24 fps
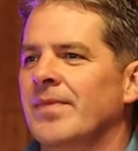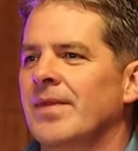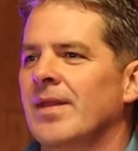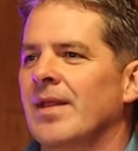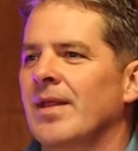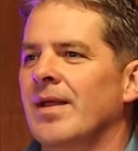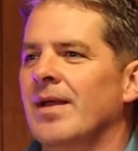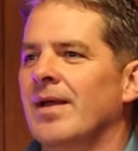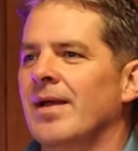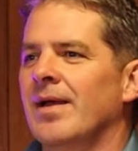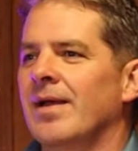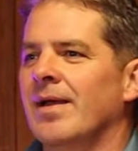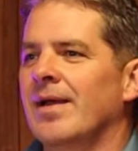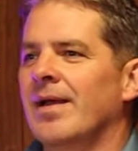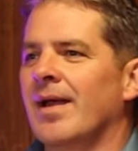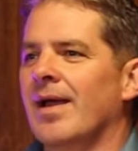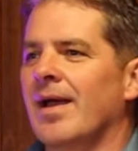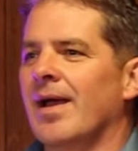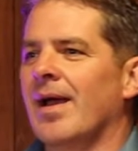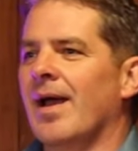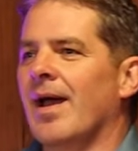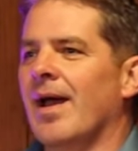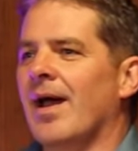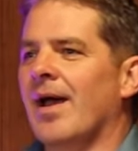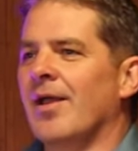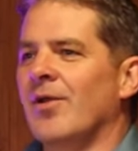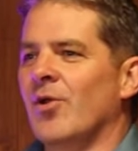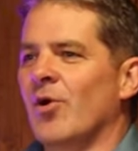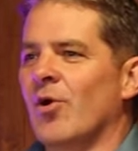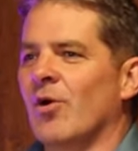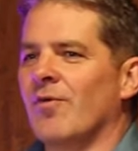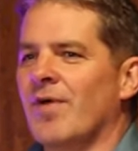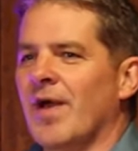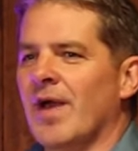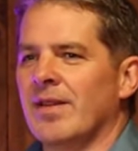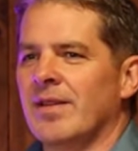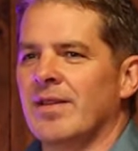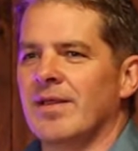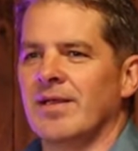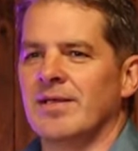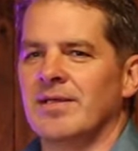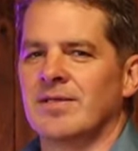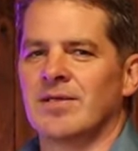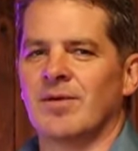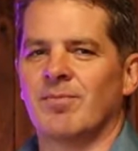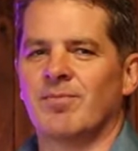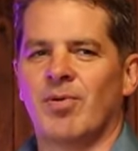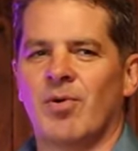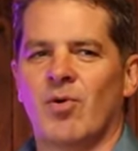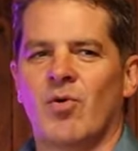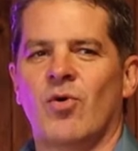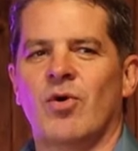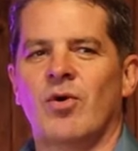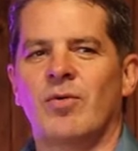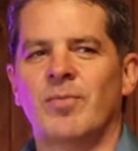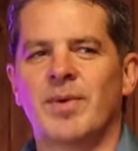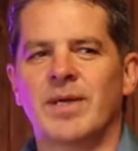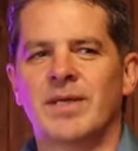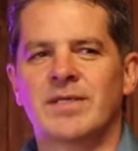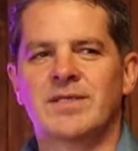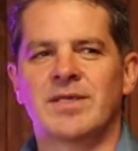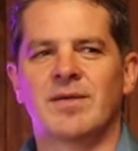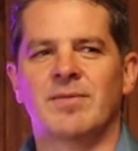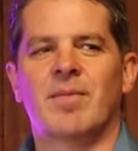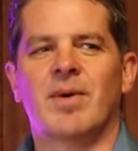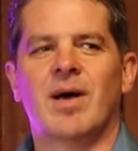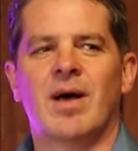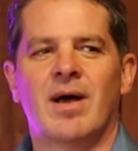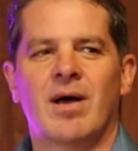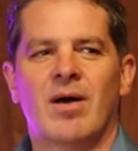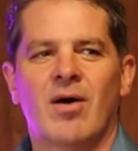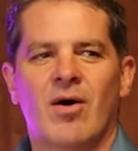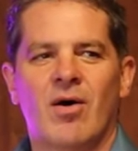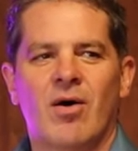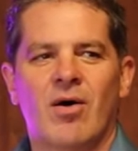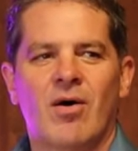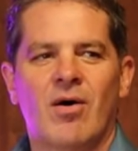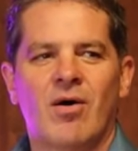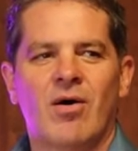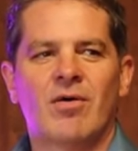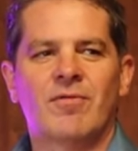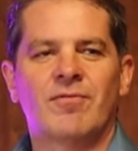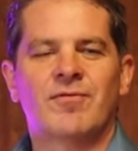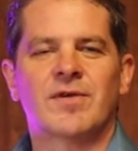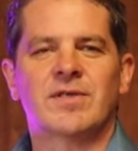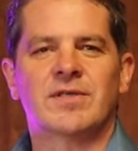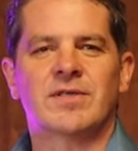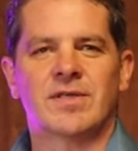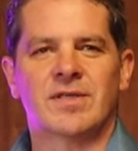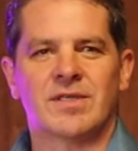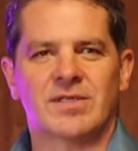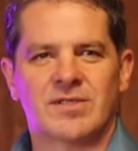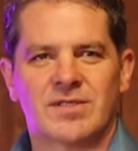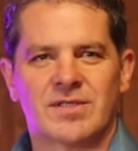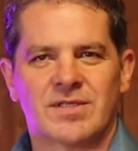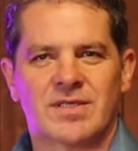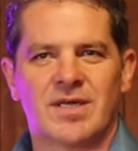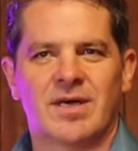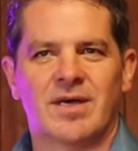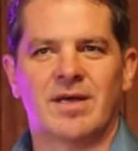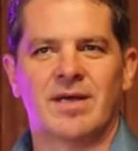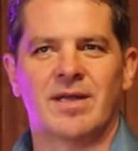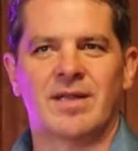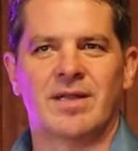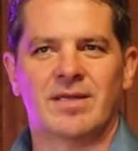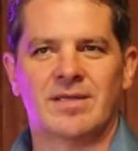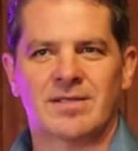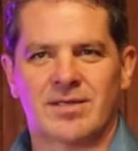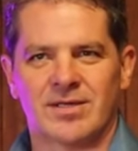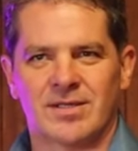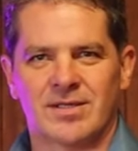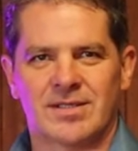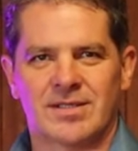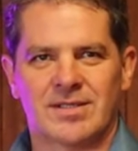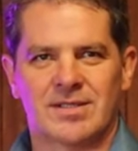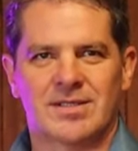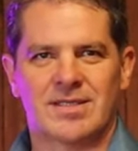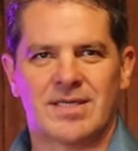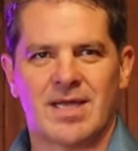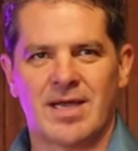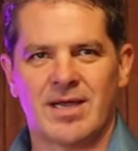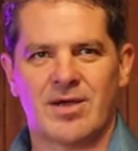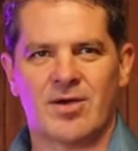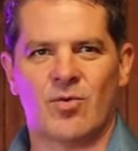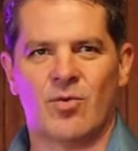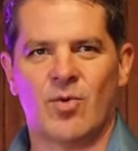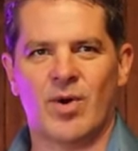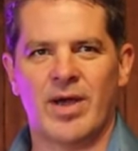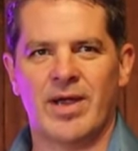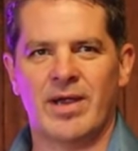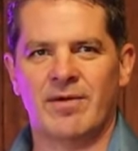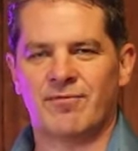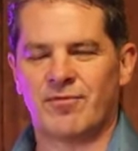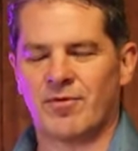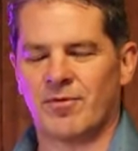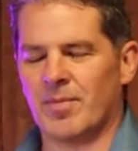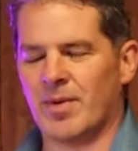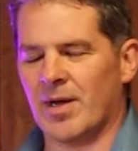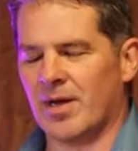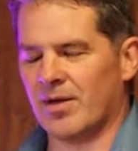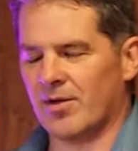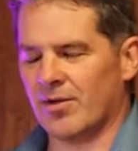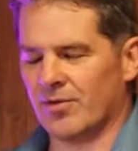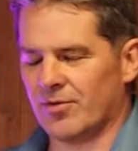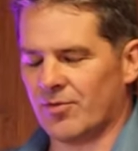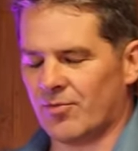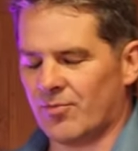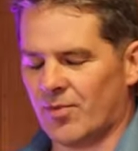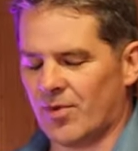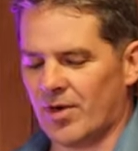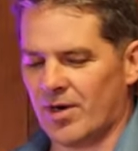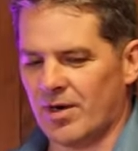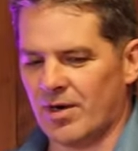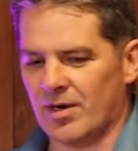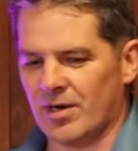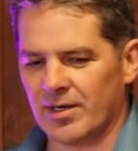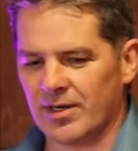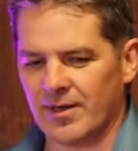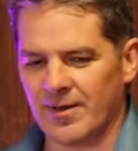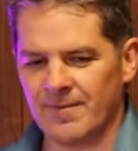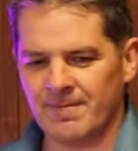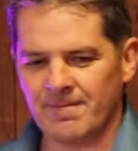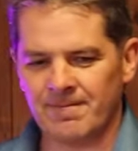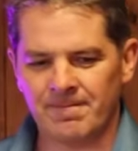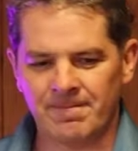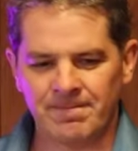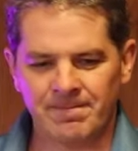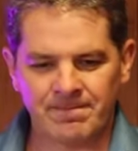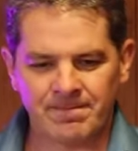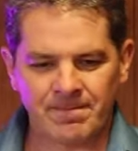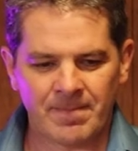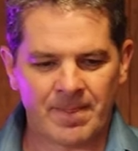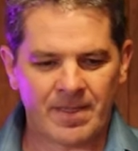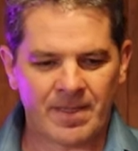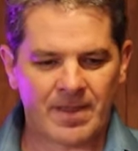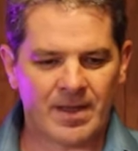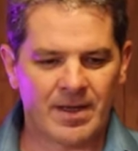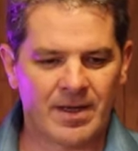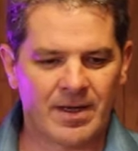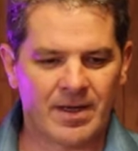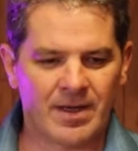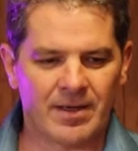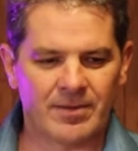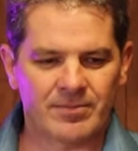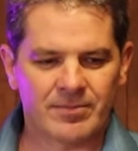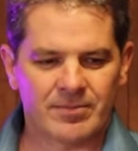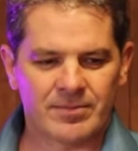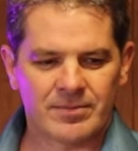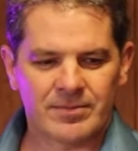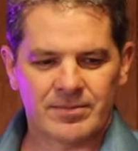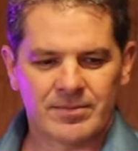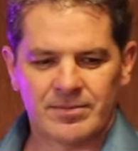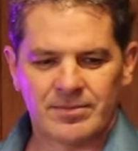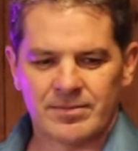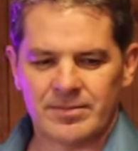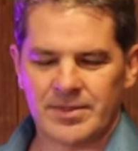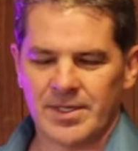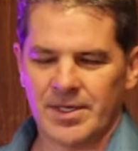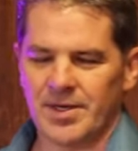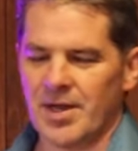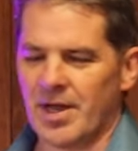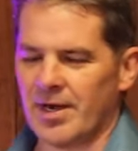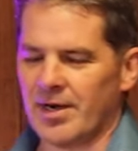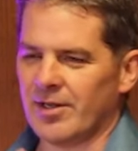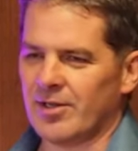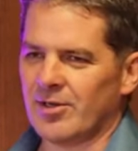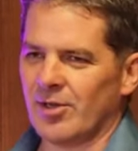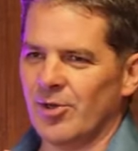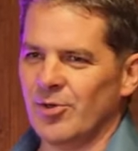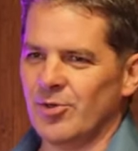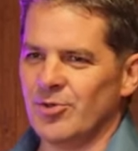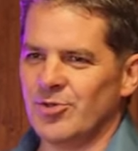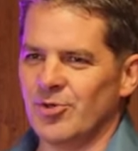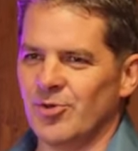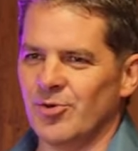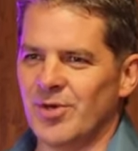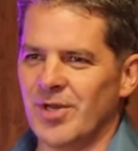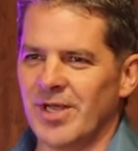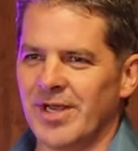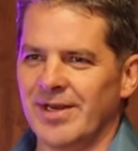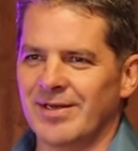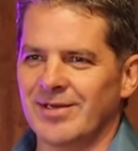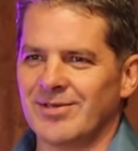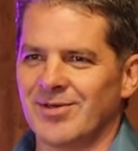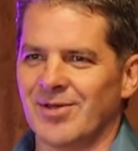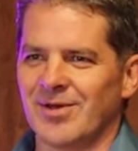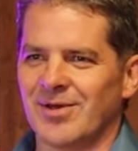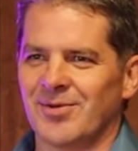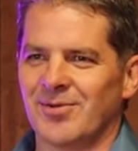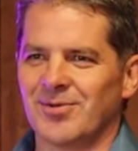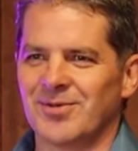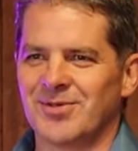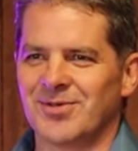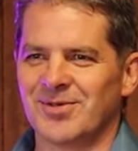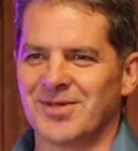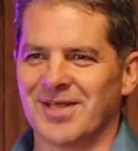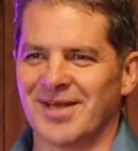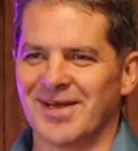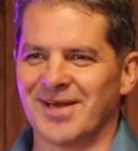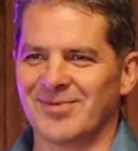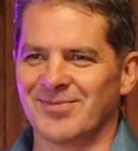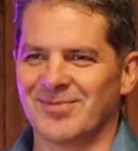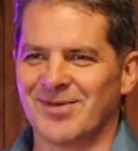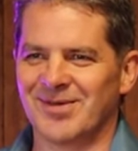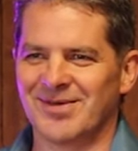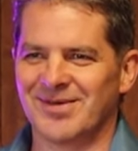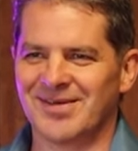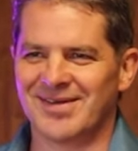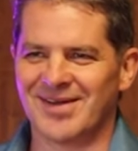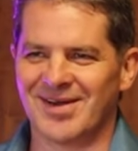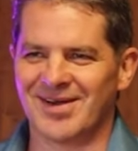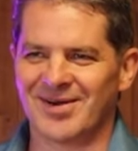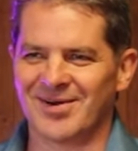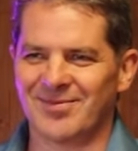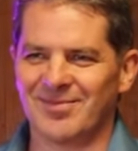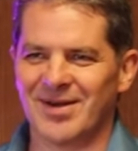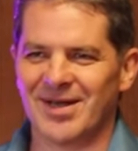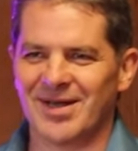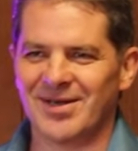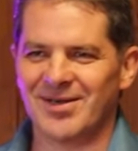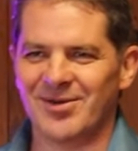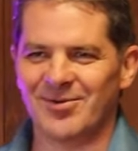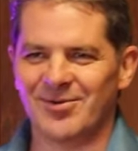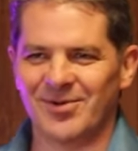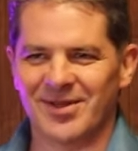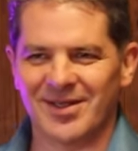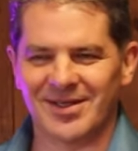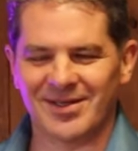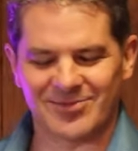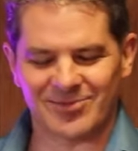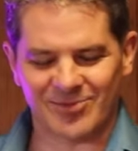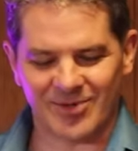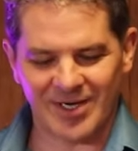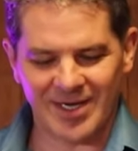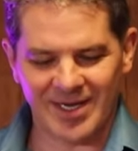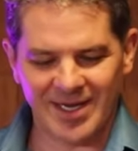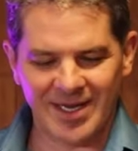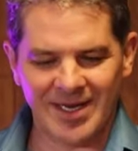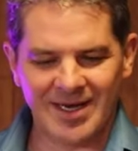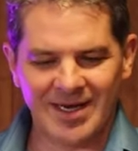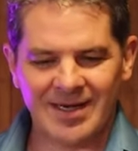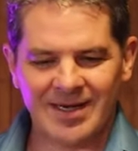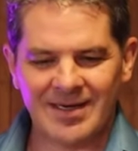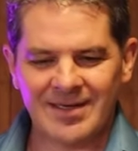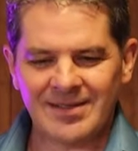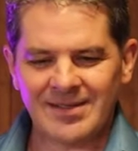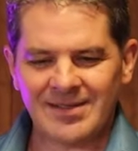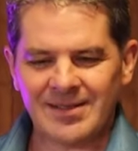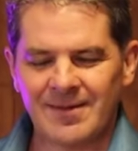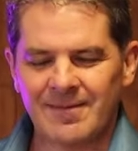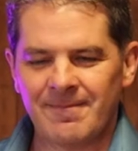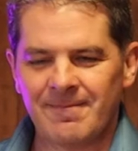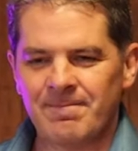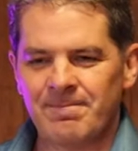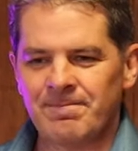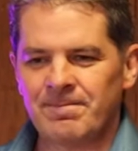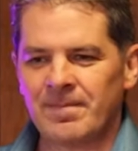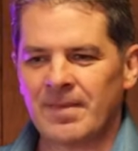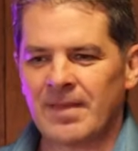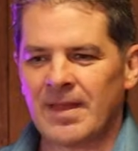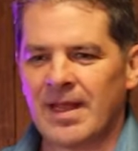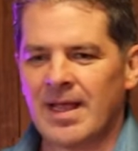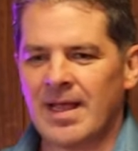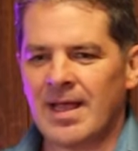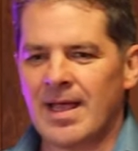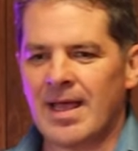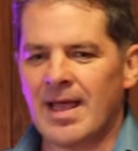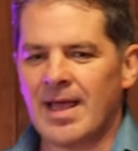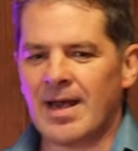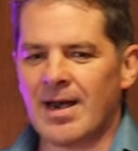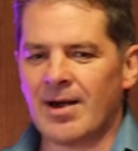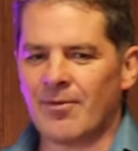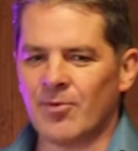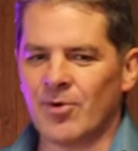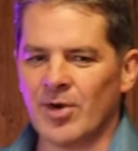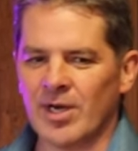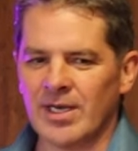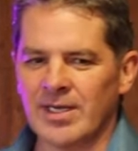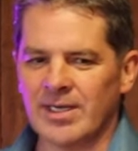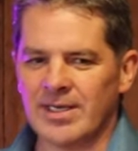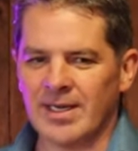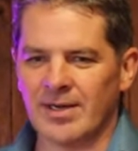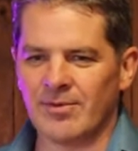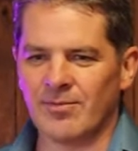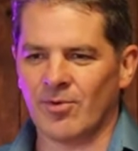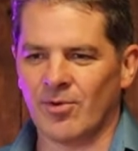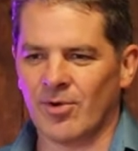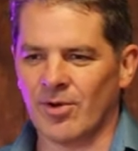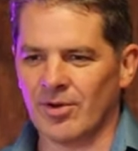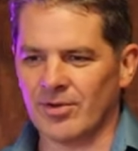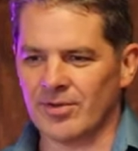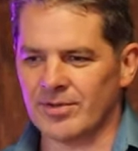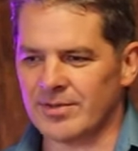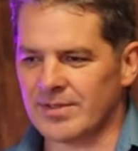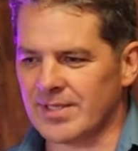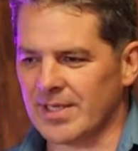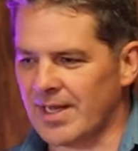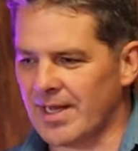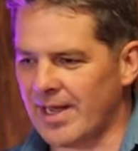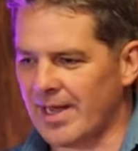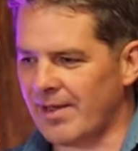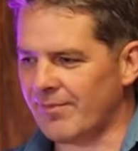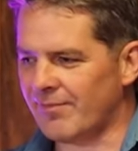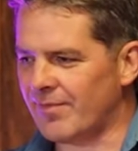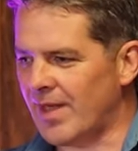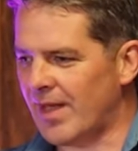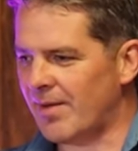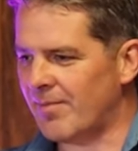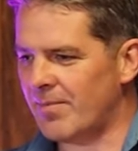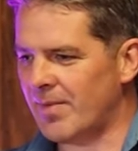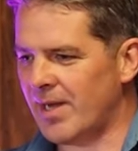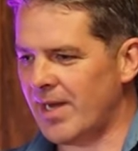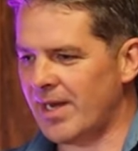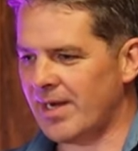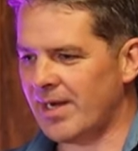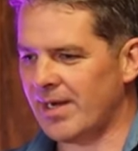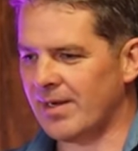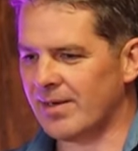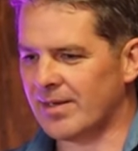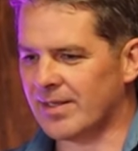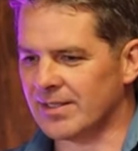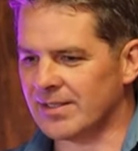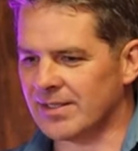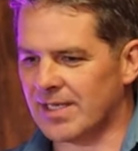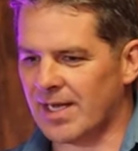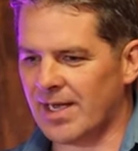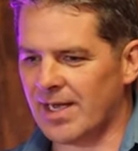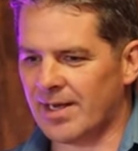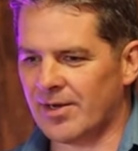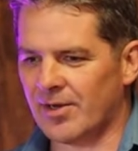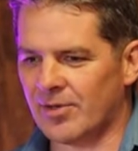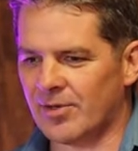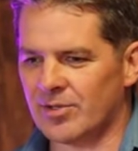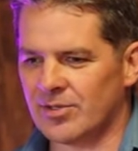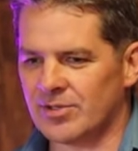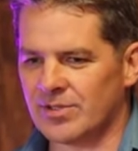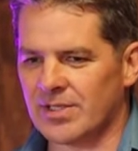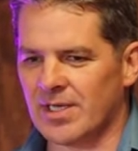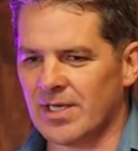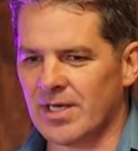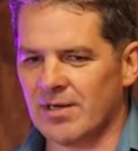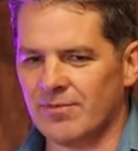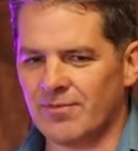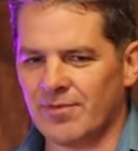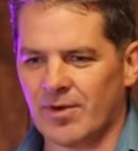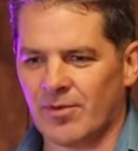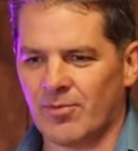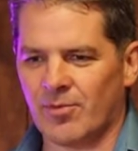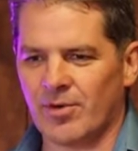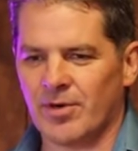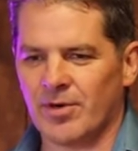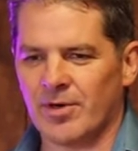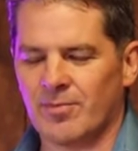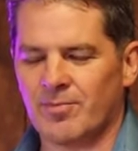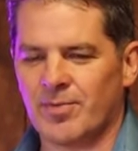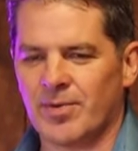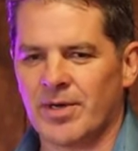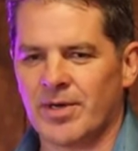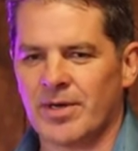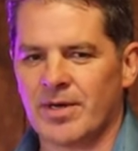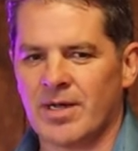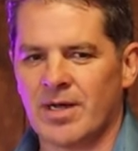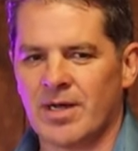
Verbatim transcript: Like I know I've had these appointments in my office and the study that's going to take away from my other work. Uh, did not include you, Dean, so I don't want you to think I'm talking about you with this one. And I really didn't want to have that meeting because I had other stuff and I wanted to put it